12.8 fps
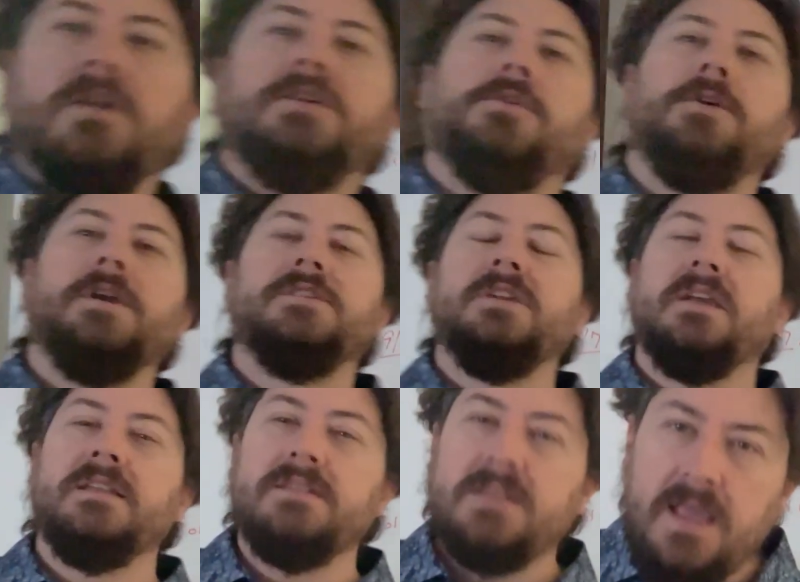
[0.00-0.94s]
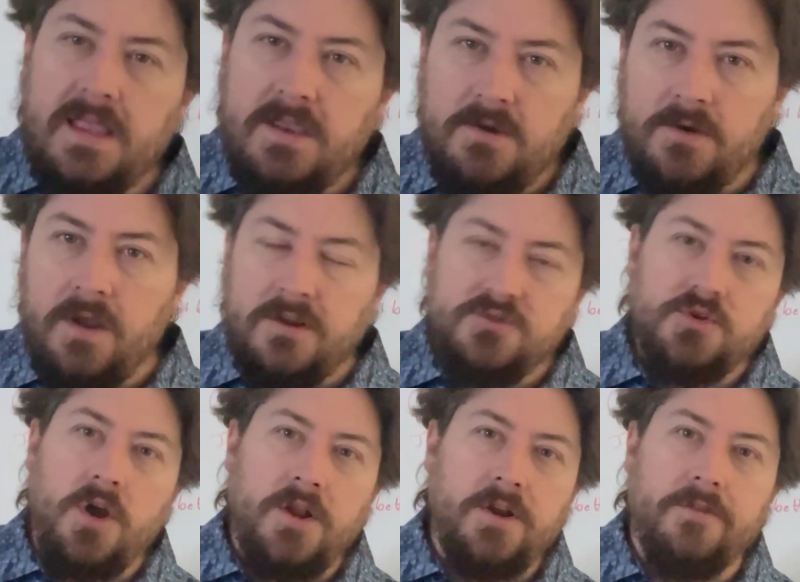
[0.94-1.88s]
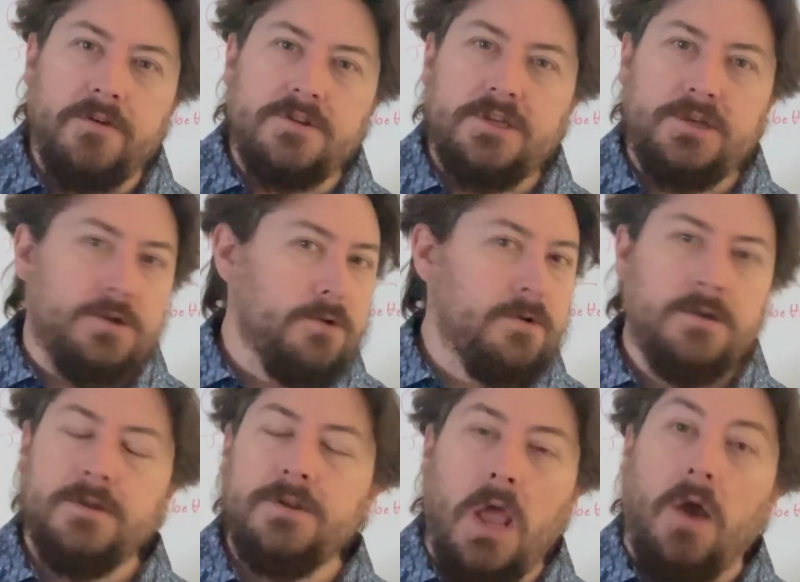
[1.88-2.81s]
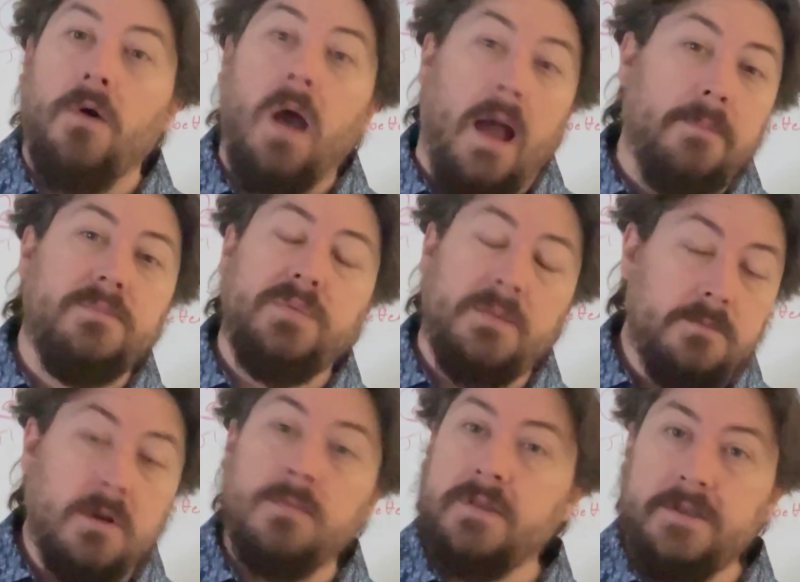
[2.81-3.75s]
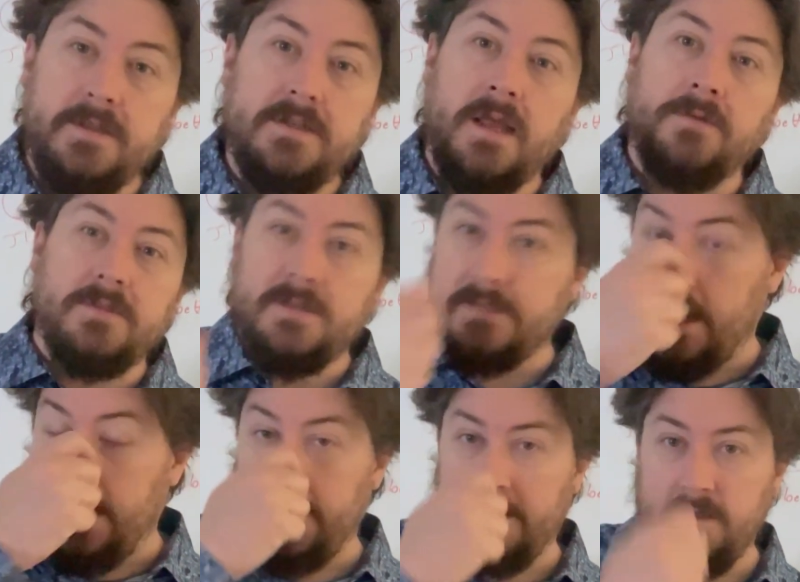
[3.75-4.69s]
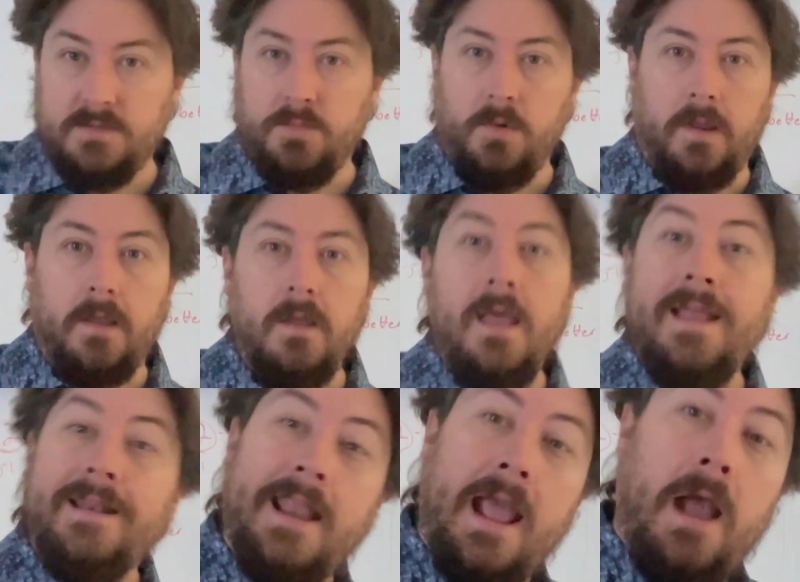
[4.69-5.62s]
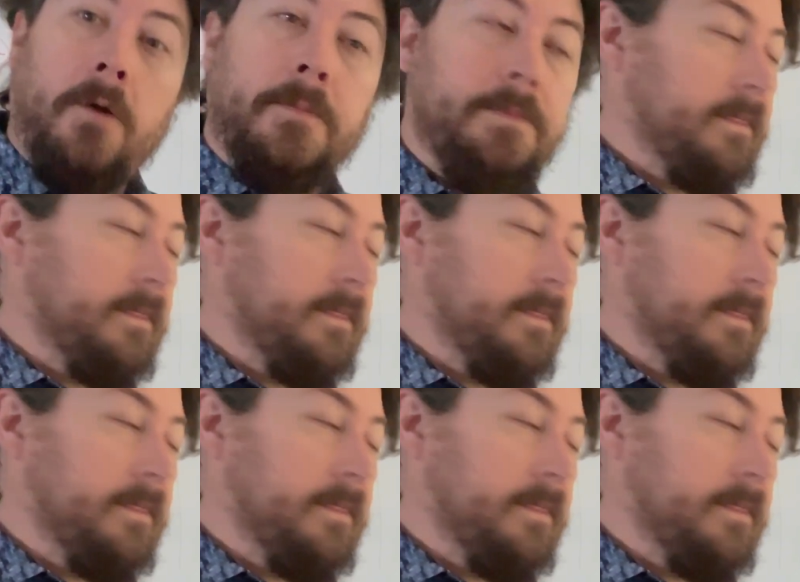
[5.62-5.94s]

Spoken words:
you going to continue and draw another 2? No, I'm completely done with this hand at this point. Now,